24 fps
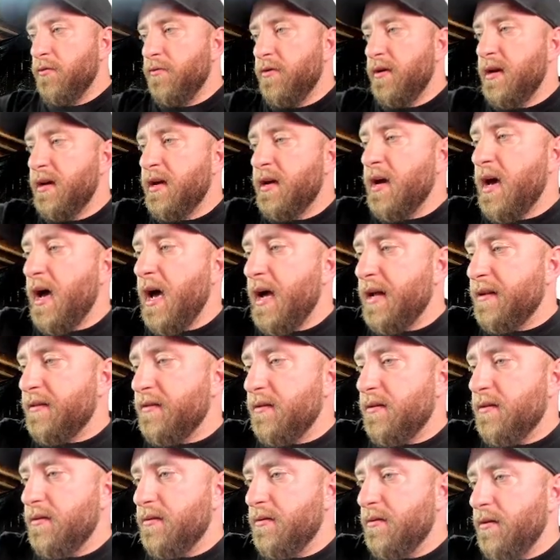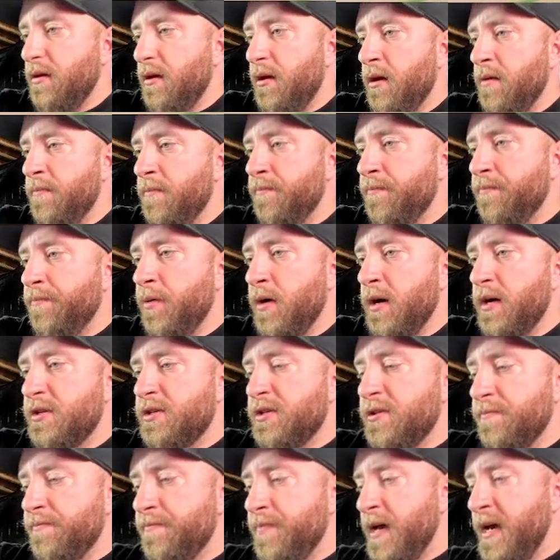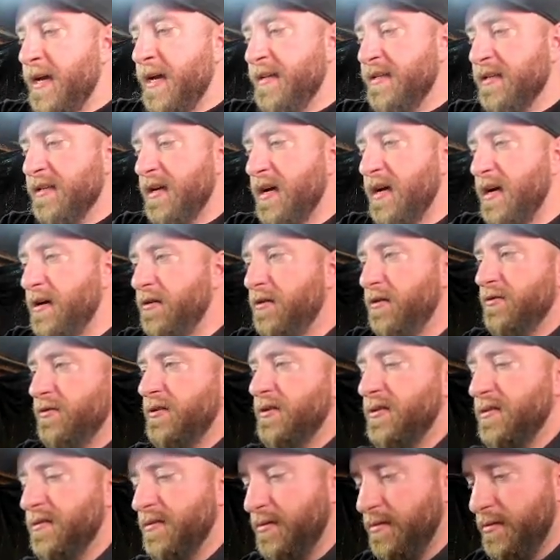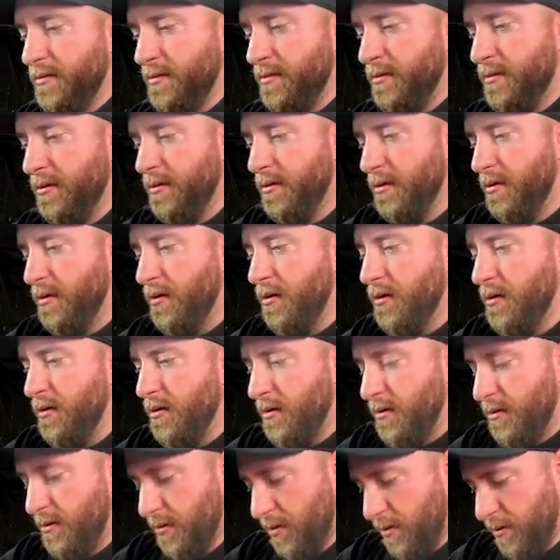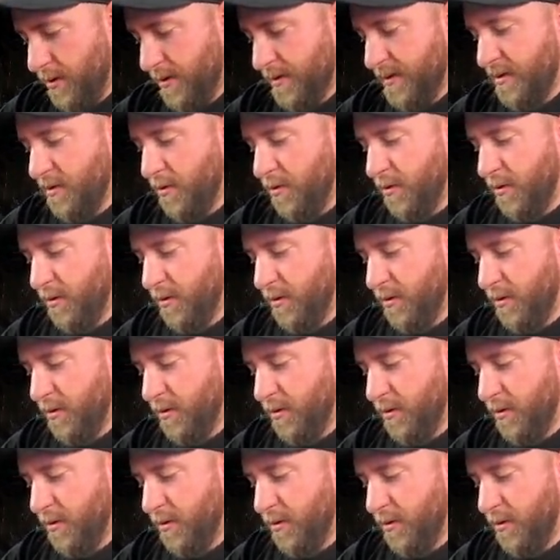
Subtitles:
we got a bunch of base autos. Let's go